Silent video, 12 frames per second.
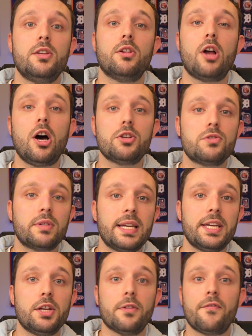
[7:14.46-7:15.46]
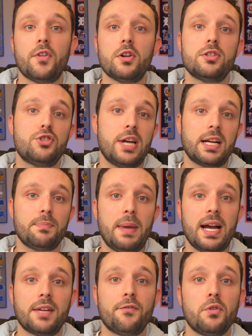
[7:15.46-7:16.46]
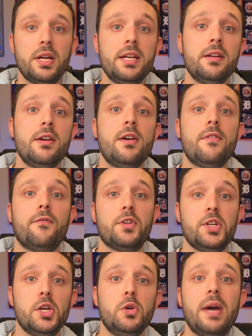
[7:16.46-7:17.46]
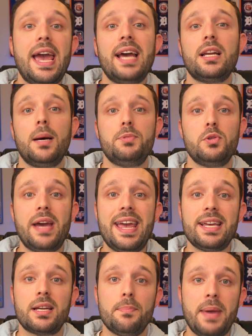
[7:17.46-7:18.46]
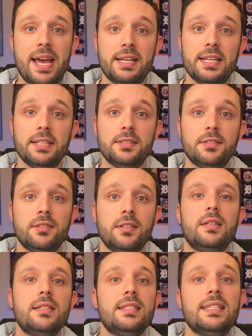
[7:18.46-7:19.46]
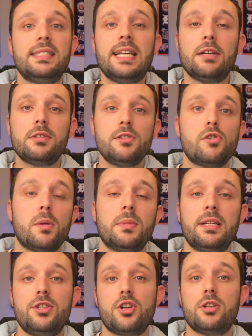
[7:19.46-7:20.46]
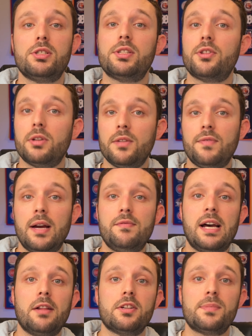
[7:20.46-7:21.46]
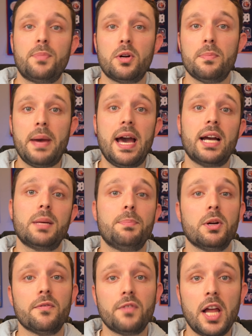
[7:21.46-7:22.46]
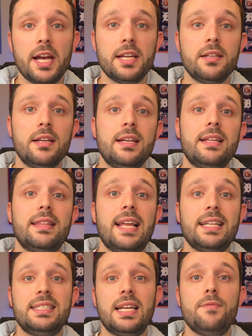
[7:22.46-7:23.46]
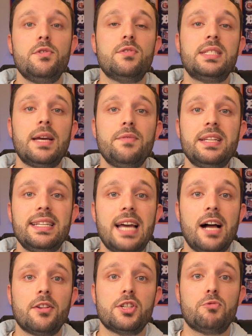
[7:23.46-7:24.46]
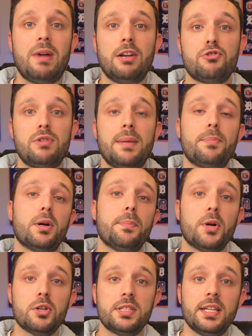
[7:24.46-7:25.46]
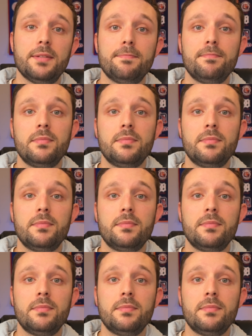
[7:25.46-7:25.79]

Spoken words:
you'll also get your first checked bag free for you and up to 8 companions. Since Delta normally charges $35 per bag per flight, that saves you $70 round trip per person.